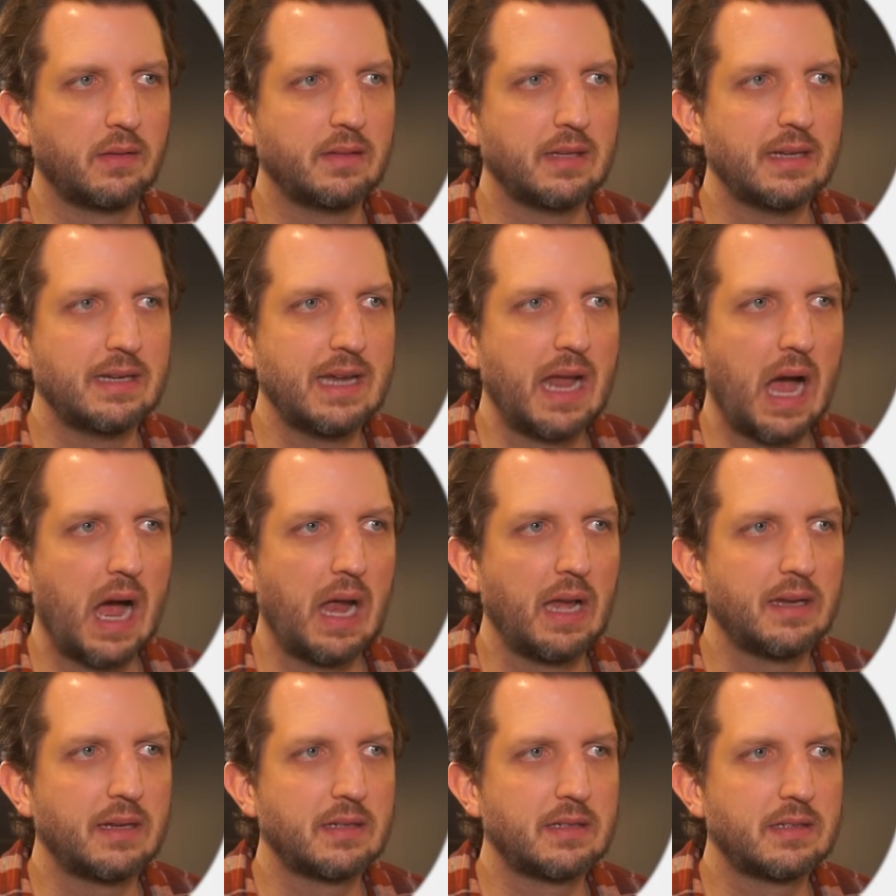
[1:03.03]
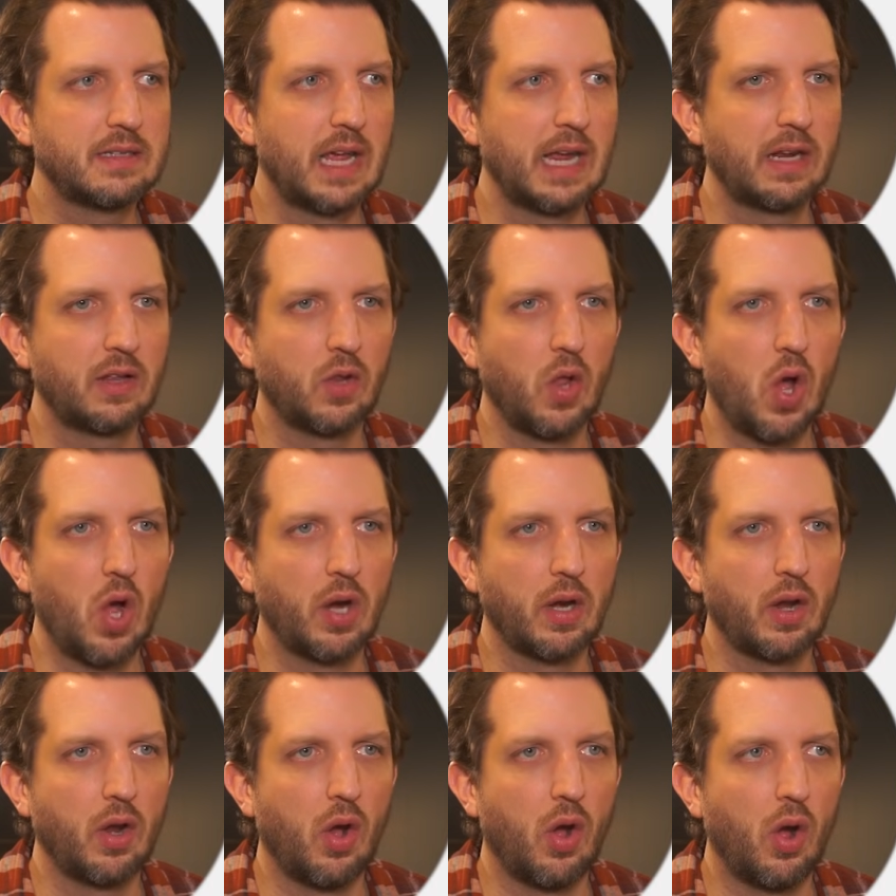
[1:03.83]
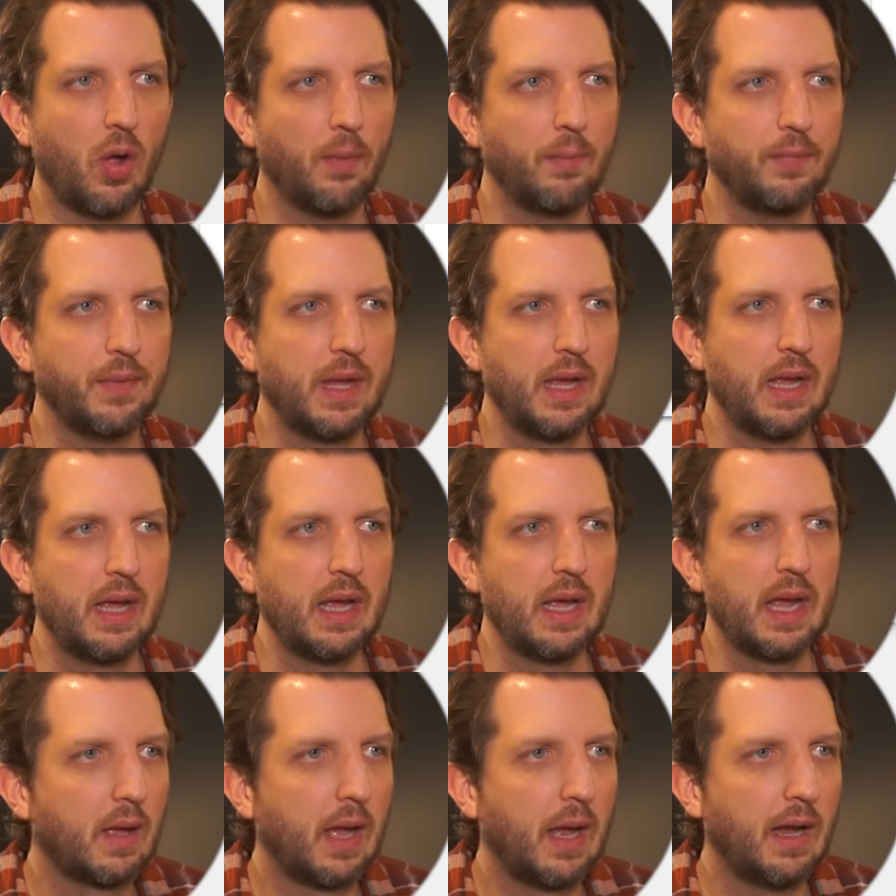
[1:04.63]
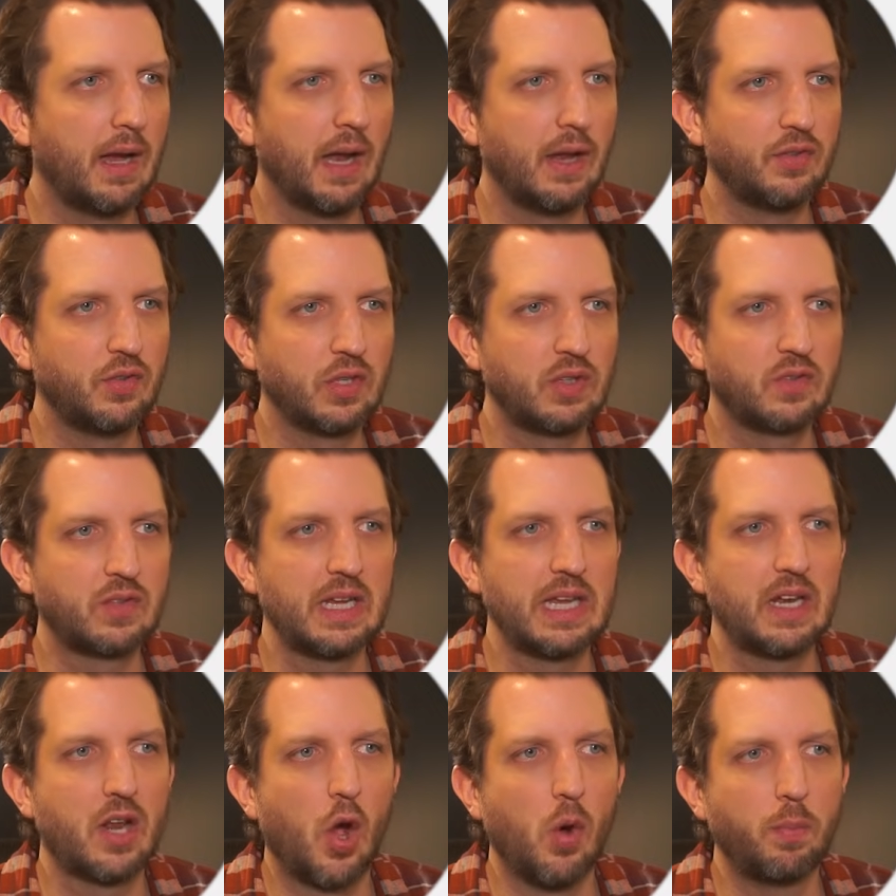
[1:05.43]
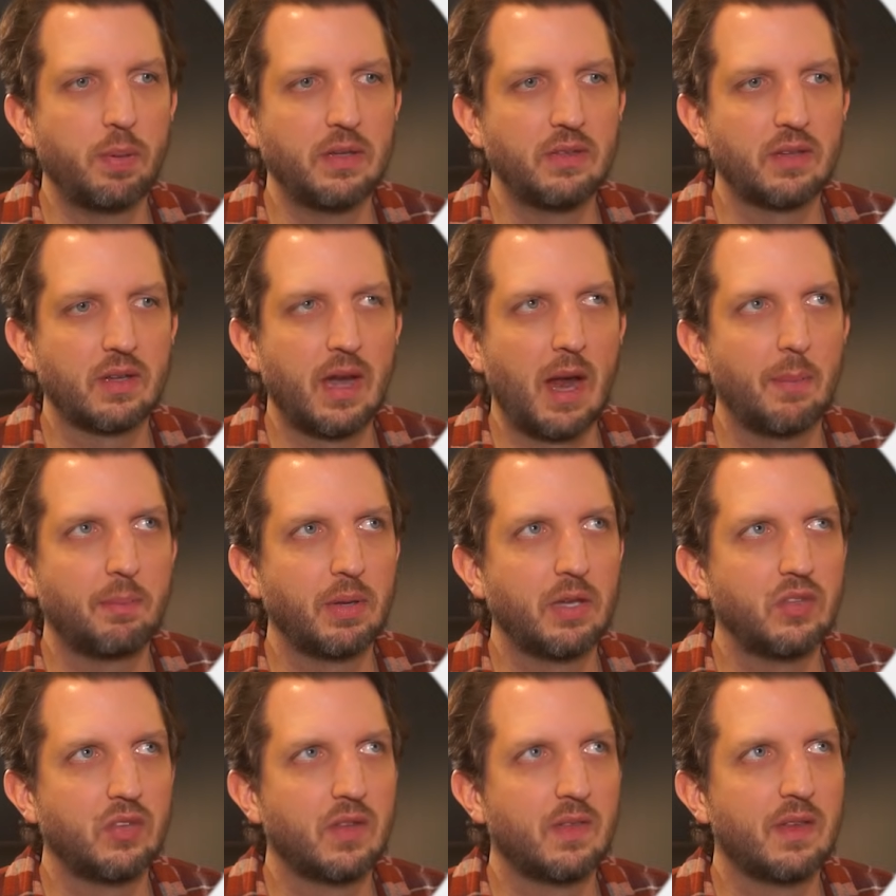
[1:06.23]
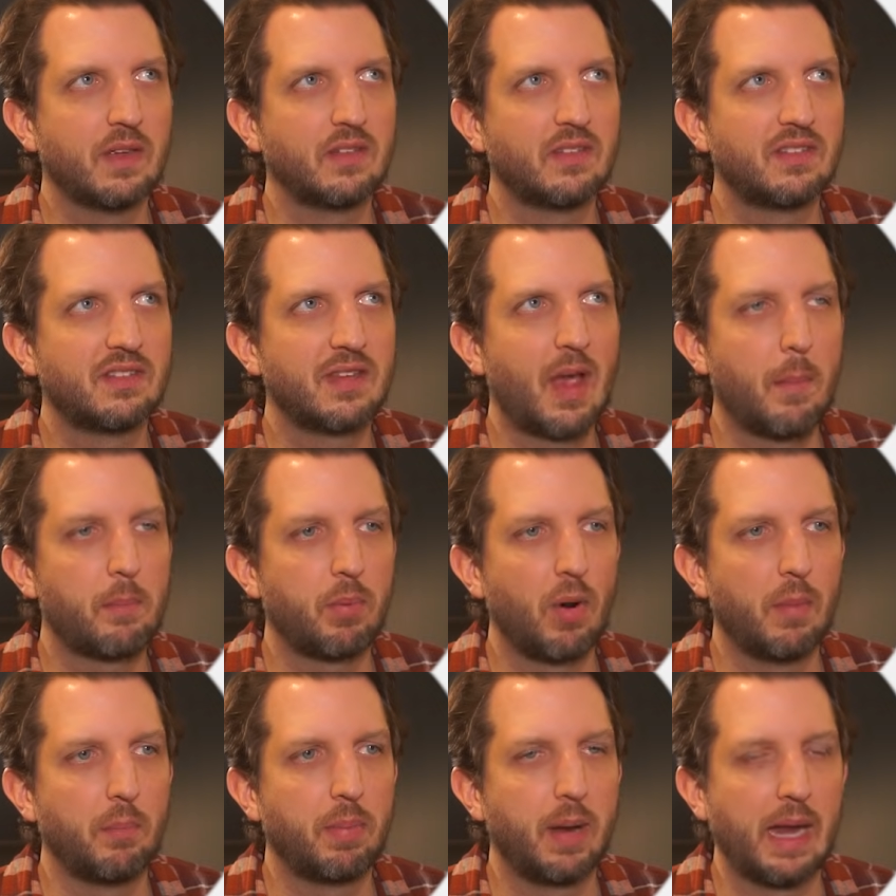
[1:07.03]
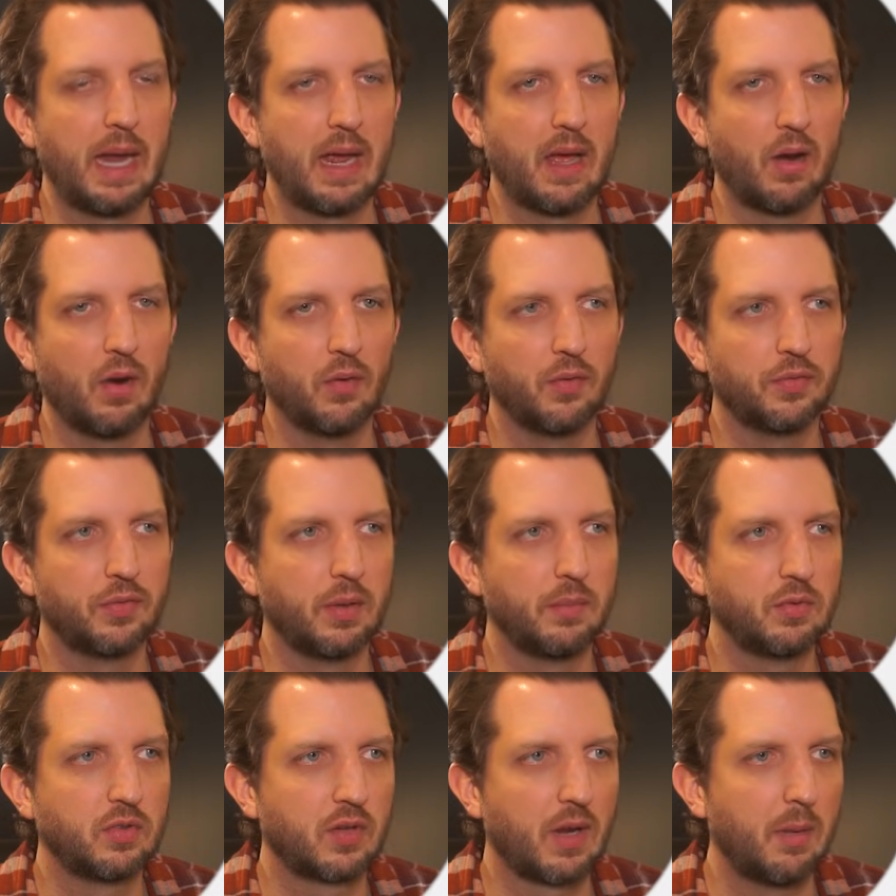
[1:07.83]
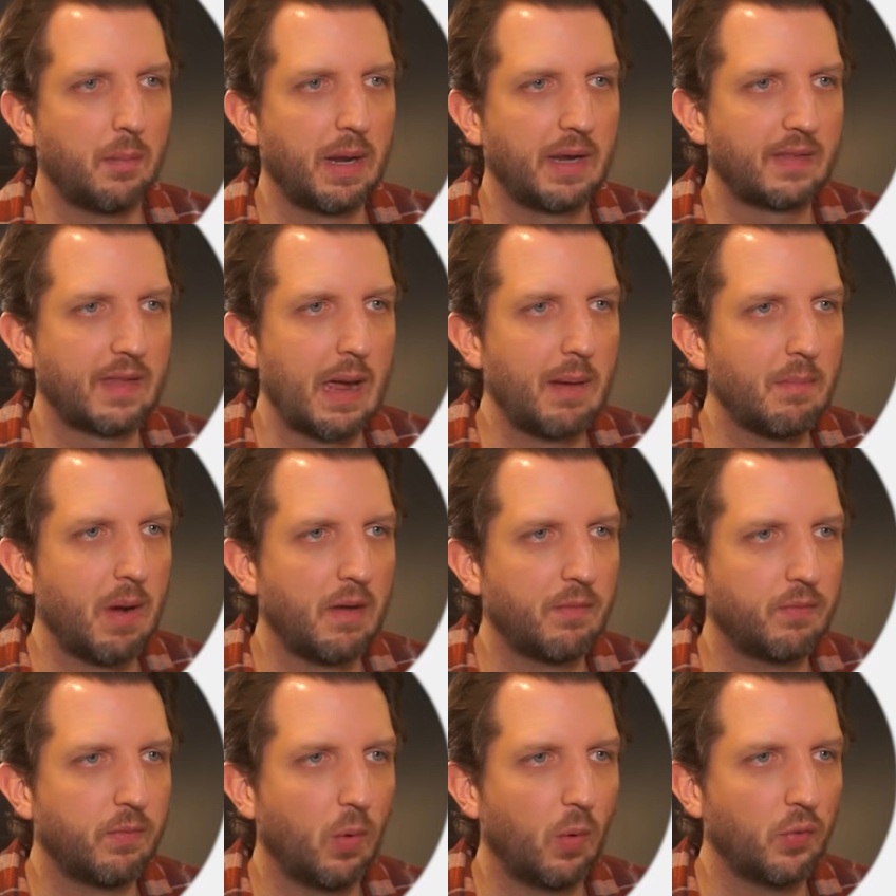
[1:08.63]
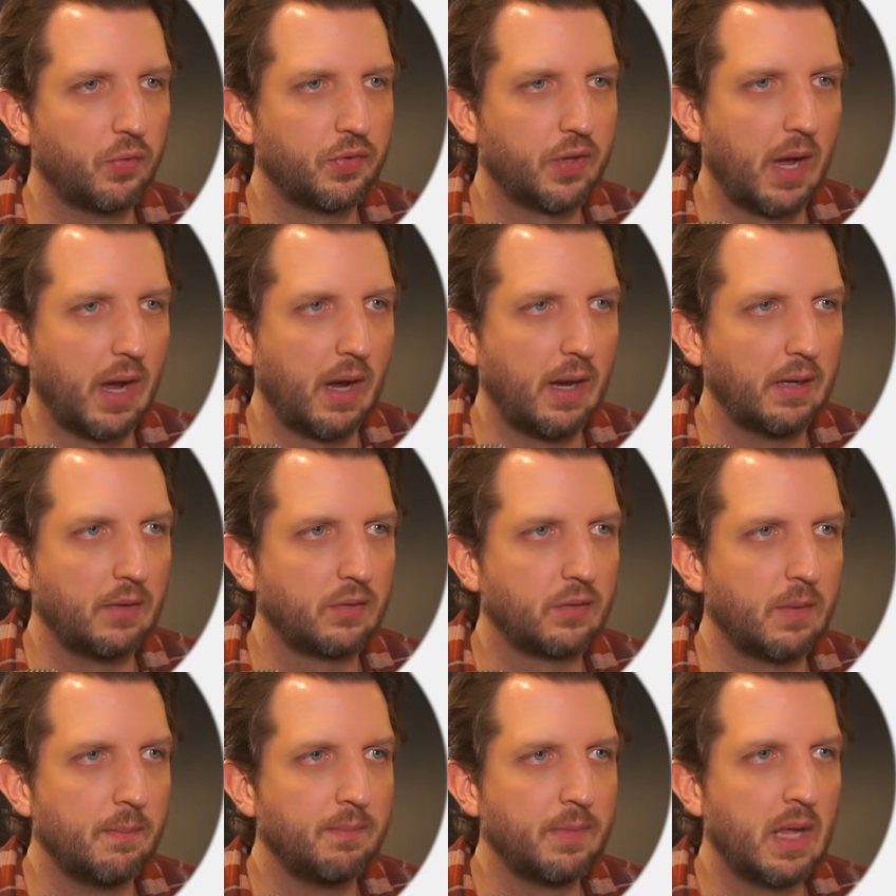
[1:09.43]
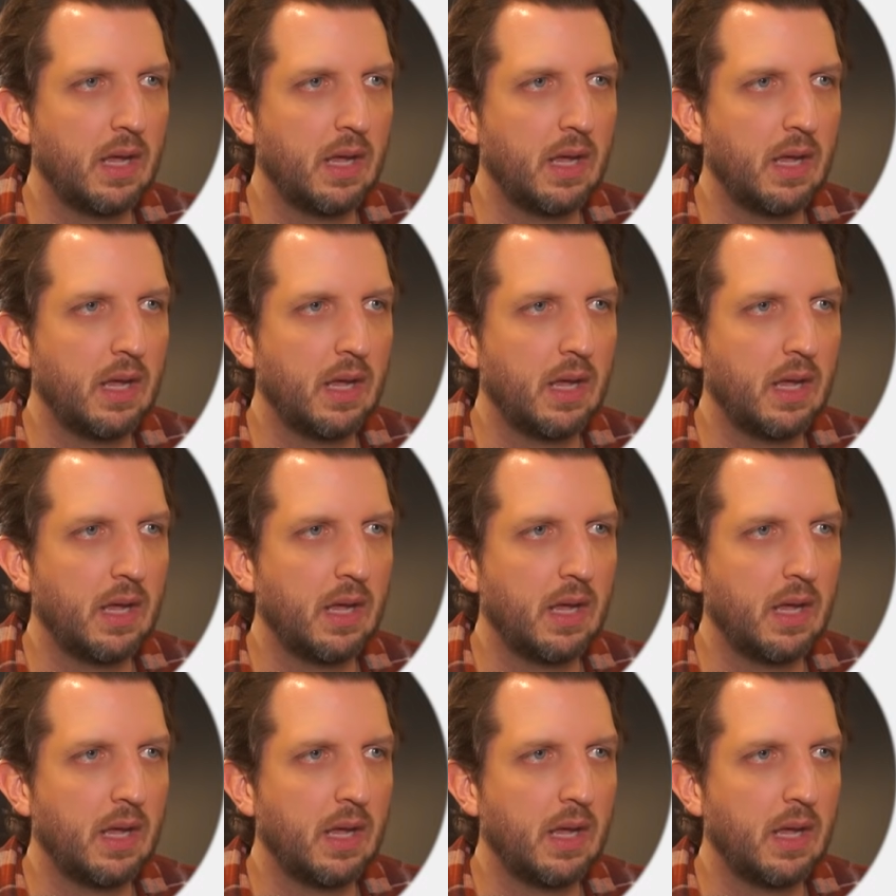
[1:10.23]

did not take long at all. And as you can see, it opens it up into this separate panel. So I'm just going to make that my full size.